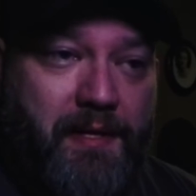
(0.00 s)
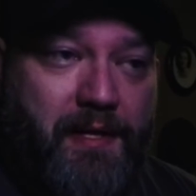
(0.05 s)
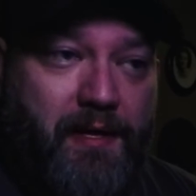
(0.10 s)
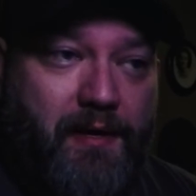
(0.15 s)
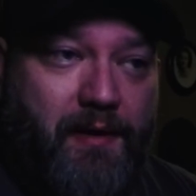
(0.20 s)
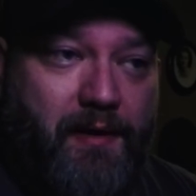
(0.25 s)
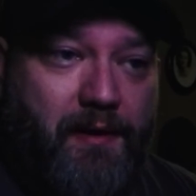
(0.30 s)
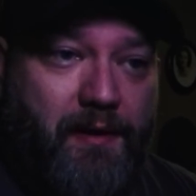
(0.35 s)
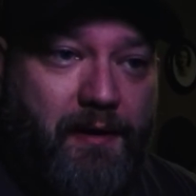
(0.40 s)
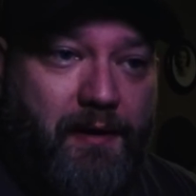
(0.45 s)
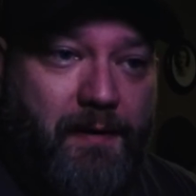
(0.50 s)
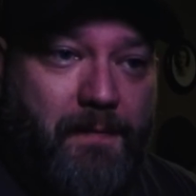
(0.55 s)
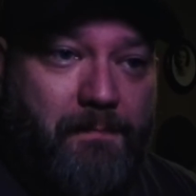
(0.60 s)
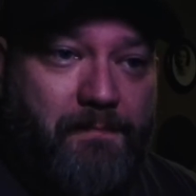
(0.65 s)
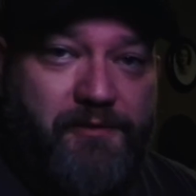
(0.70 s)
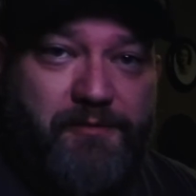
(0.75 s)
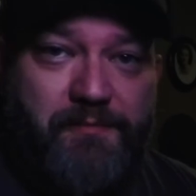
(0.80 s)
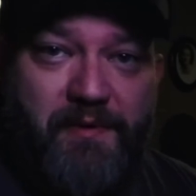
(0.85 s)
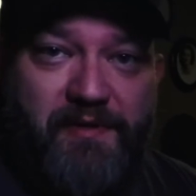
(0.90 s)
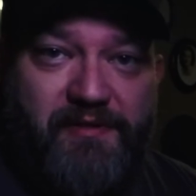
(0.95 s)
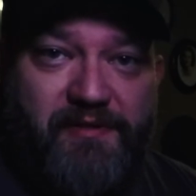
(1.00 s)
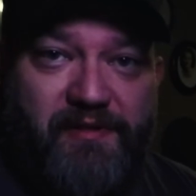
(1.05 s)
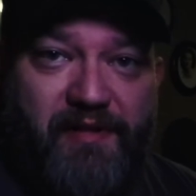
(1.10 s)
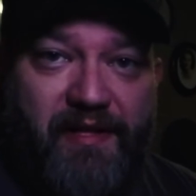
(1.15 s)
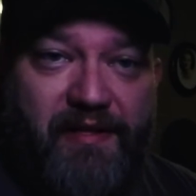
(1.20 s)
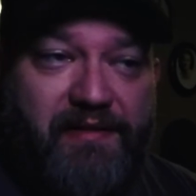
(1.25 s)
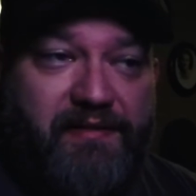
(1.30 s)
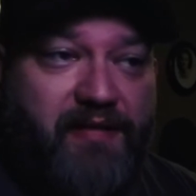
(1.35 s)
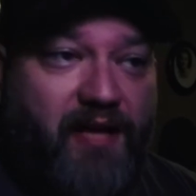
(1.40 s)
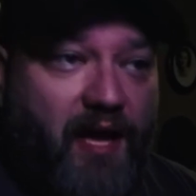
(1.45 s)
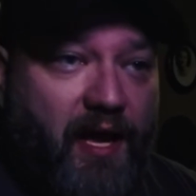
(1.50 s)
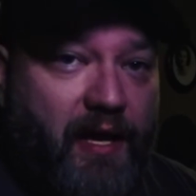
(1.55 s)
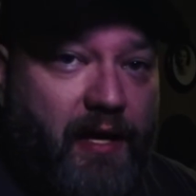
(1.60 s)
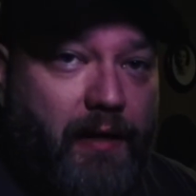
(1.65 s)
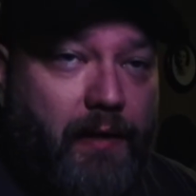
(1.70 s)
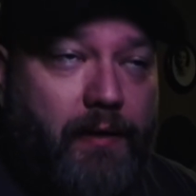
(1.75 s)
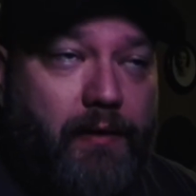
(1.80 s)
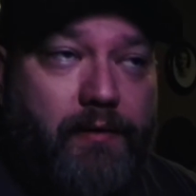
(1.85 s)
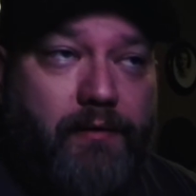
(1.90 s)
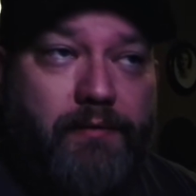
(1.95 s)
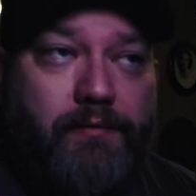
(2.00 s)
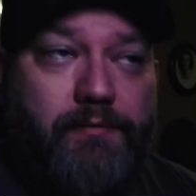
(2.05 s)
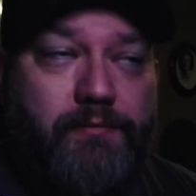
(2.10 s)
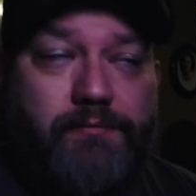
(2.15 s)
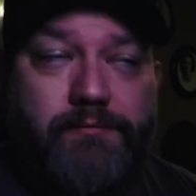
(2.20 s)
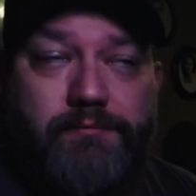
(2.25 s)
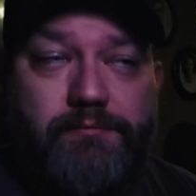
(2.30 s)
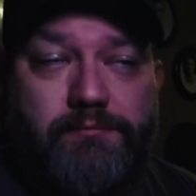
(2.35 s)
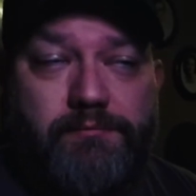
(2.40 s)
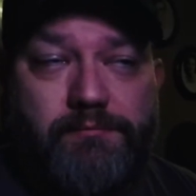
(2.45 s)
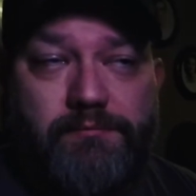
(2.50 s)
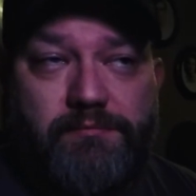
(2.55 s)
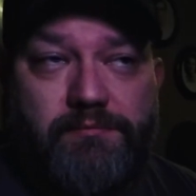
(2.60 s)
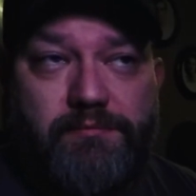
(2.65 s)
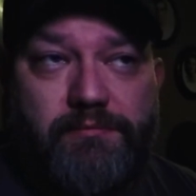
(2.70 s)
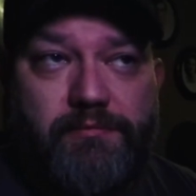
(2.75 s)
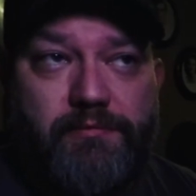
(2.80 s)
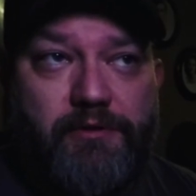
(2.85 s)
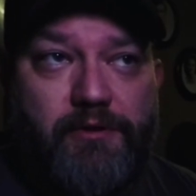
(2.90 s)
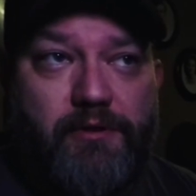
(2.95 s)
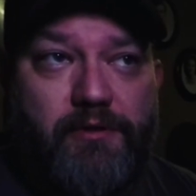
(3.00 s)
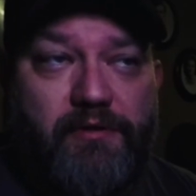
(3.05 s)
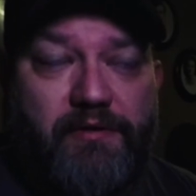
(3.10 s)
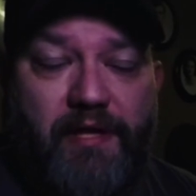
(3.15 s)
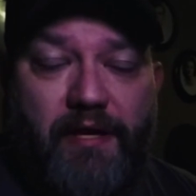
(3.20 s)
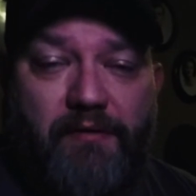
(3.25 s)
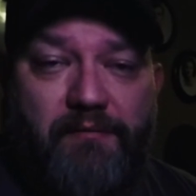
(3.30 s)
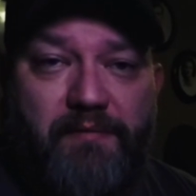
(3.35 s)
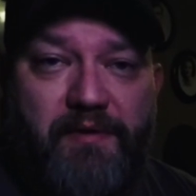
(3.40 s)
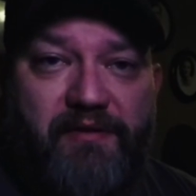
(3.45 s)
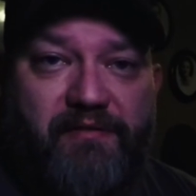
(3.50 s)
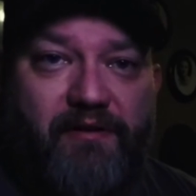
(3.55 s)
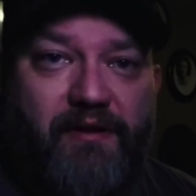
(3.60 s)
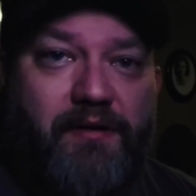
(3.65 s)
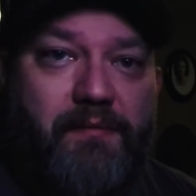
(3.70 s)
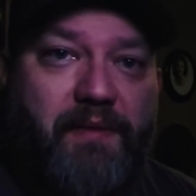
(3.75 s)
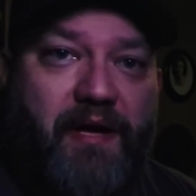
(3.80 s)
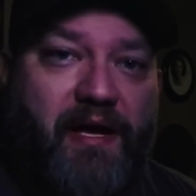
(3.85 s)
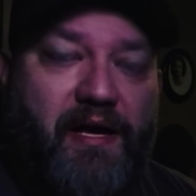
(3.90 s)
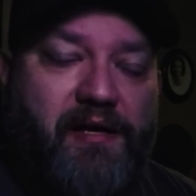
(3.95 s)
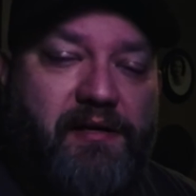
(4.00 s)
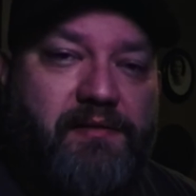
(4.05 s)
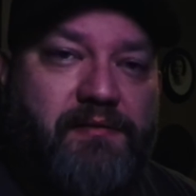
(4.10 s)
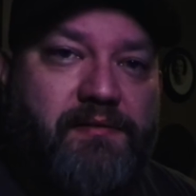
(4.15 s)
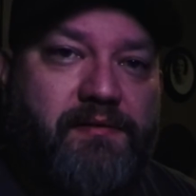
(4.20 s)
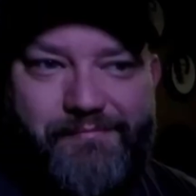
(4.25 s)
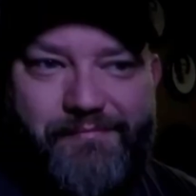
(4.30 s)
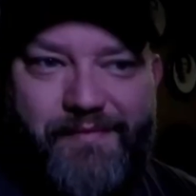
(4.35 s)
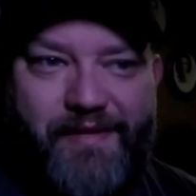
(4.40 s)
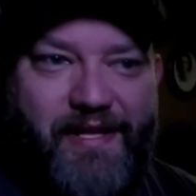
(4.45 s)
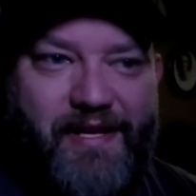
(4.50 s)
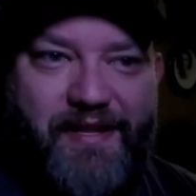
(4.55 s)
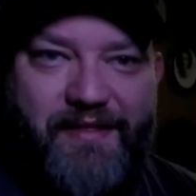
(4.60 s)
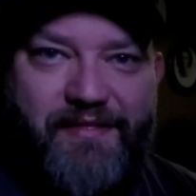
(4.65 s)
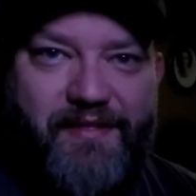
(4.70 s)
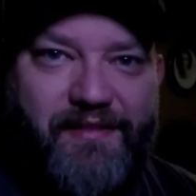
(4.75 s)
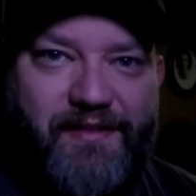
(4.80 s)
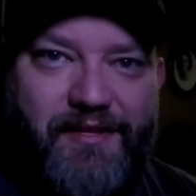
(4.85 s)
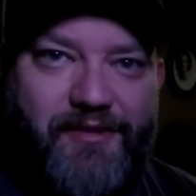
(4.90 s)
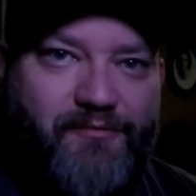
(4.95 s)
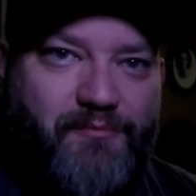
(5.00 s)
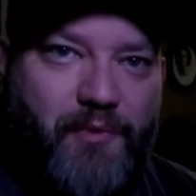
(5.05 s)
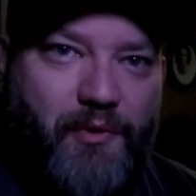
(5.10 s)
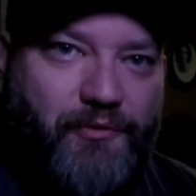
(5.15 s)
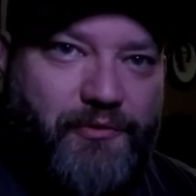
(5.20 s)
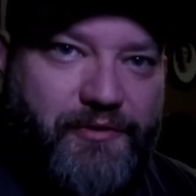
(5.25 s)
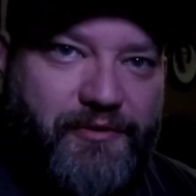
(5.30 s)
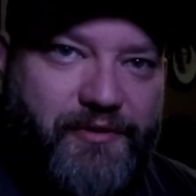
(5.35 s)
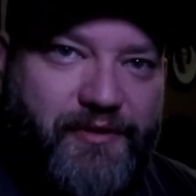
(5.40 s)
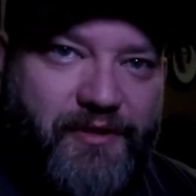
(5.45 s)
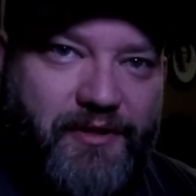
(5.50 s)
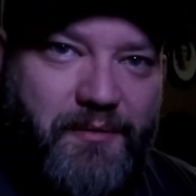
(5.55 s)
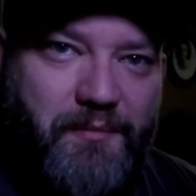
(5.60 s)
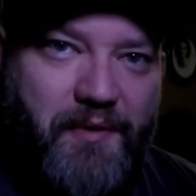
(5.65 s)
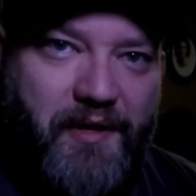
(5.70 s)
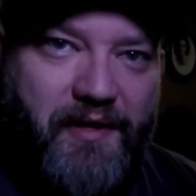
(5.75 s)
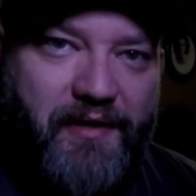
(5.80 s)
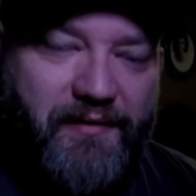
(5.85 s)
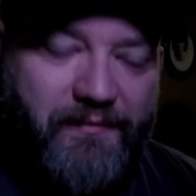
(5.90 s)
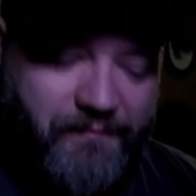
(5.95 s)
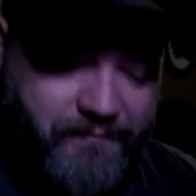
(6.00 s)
especially like a tire. That would be very bad. Anything that you've bolted to your bike.